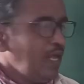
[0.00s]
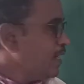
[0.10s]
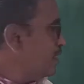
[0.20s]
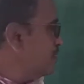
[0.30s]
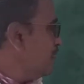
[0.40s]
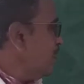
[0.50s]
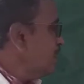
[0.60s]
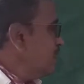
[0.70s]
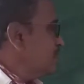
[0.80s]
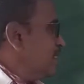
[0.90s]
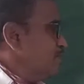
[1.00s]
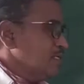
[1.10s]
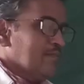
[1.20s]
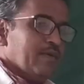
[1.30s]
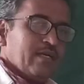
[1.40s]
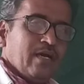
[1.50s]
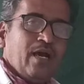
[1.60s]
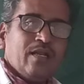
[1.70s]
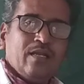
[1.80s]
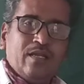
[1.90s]
Angle in the same segment
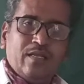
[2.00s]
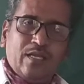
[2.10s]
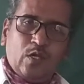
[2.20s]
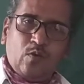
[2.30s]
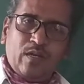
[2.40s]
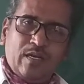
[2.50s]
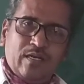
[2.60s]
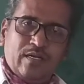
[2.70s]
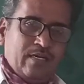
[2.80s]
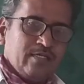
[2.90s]
are equal.